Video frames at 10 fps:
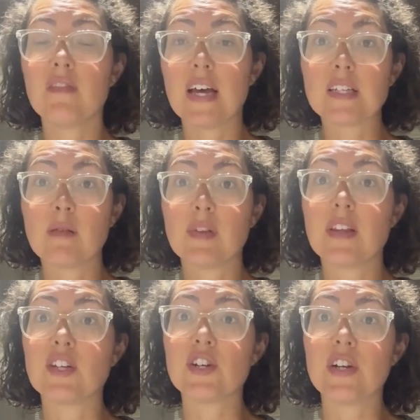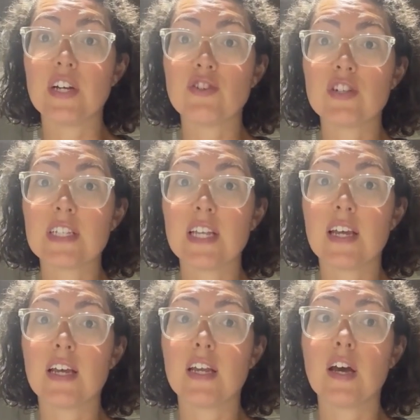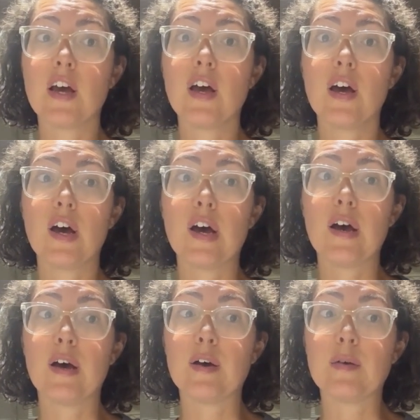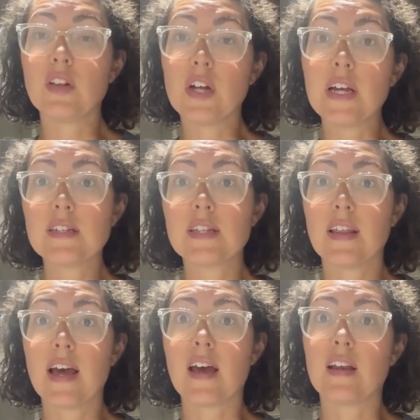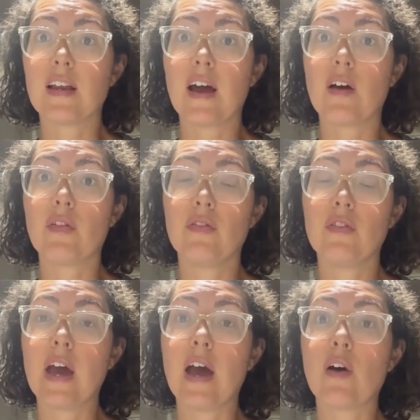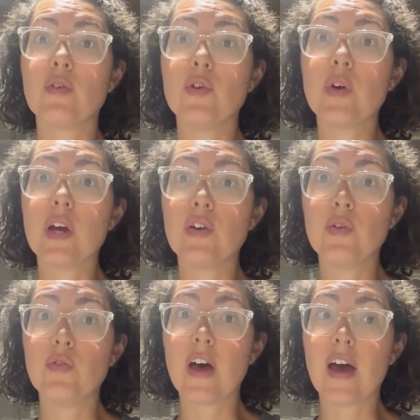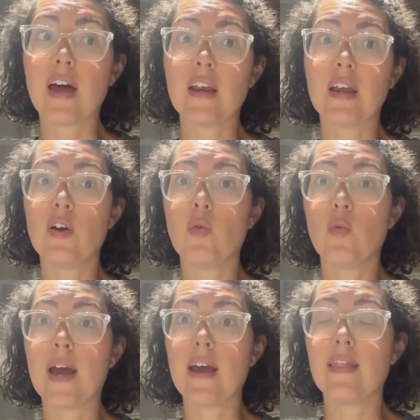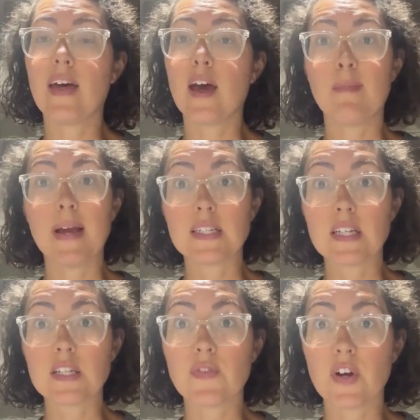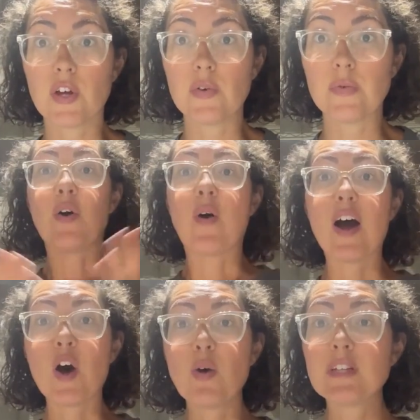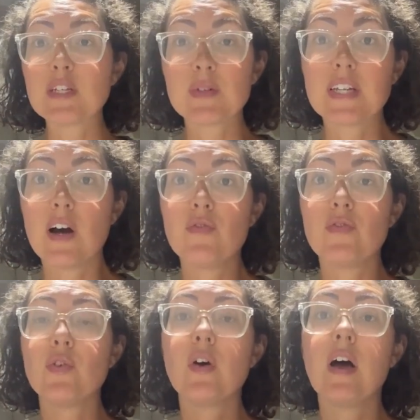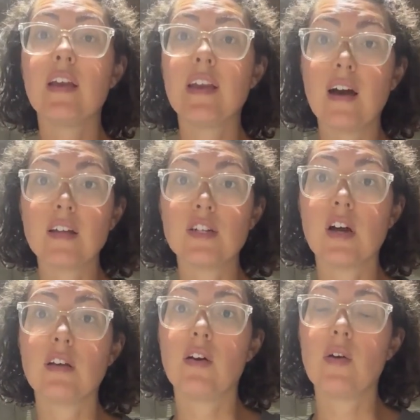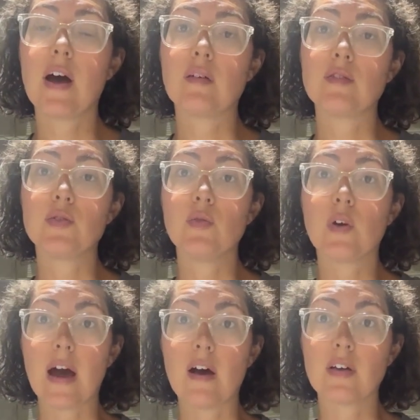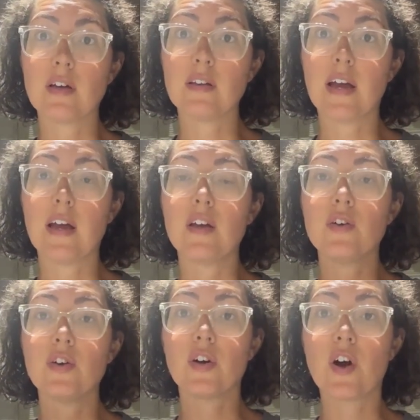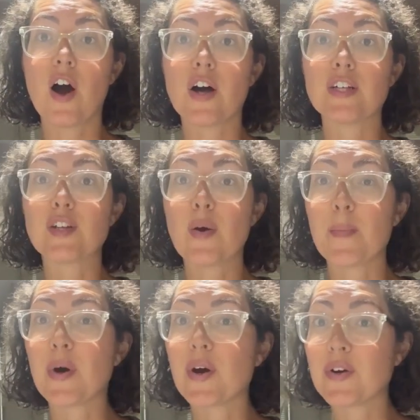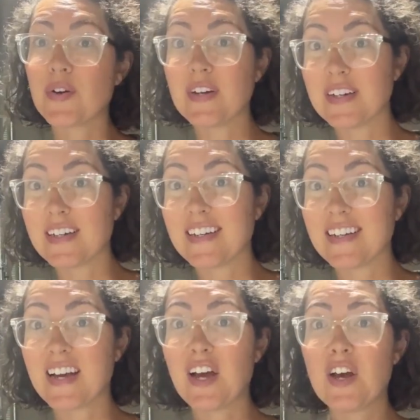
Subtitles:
if that's something that you're interested in, look into that and how you can do that in a way that makes sense for you. So I hope this was helpful. Now that y'all know how to calculate your cost per good,